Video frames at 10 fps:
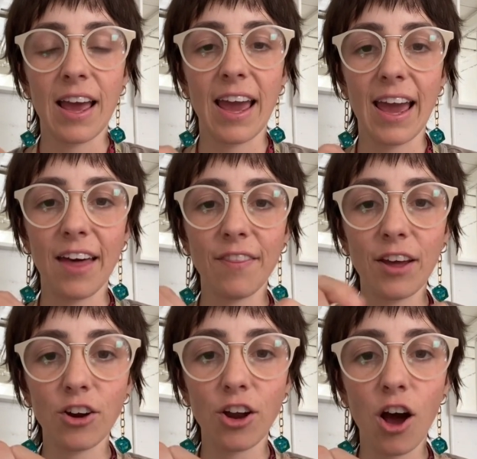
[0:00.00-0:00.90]
and they
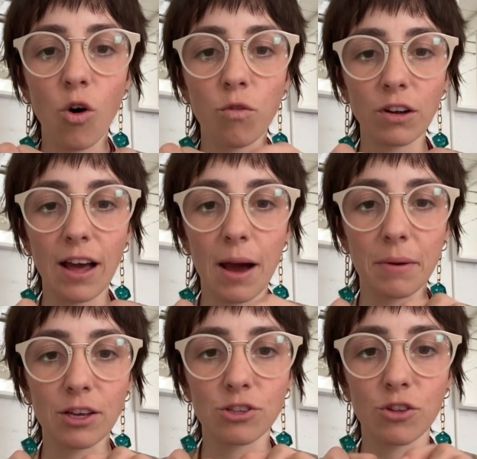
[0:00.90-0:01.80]
are not
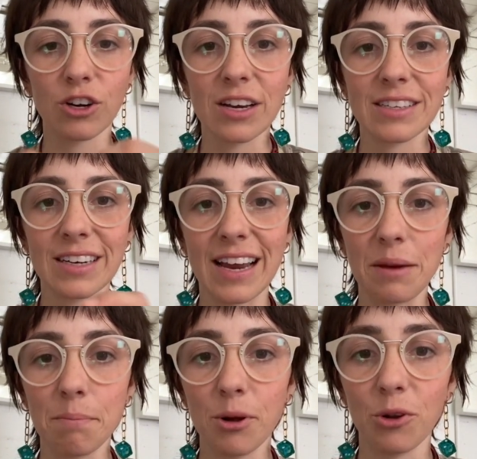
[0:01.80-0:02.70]
overlapping, so there isn't
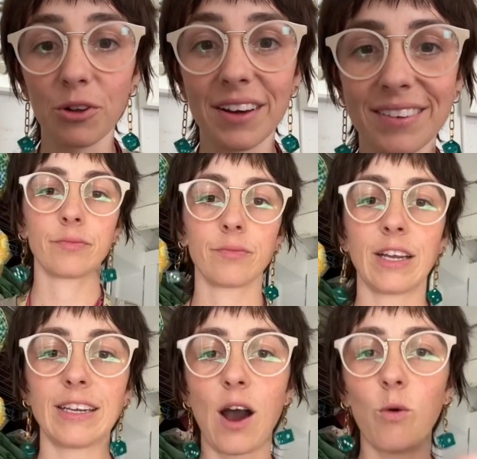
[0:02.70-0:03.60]
any bulk.
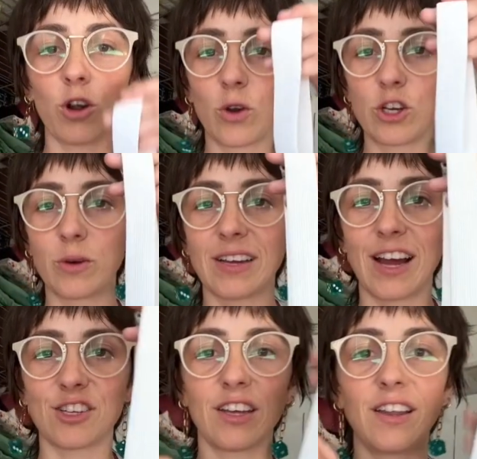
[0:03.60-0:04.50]
Now we're going to
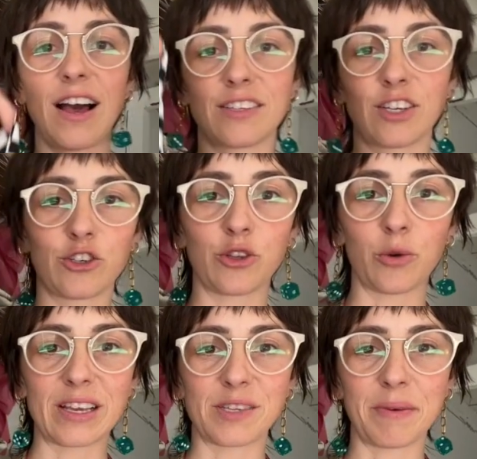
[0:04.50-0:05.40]
attach the elastic to the
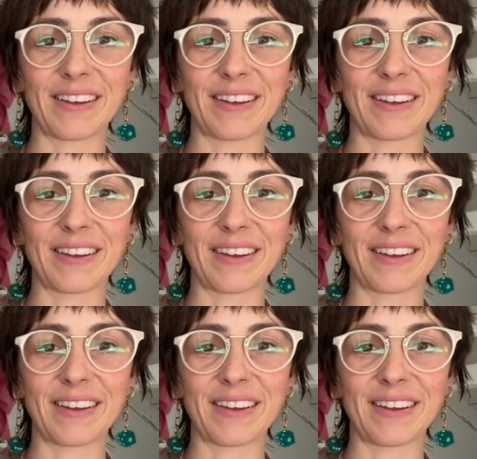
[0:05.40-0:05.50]
waistband.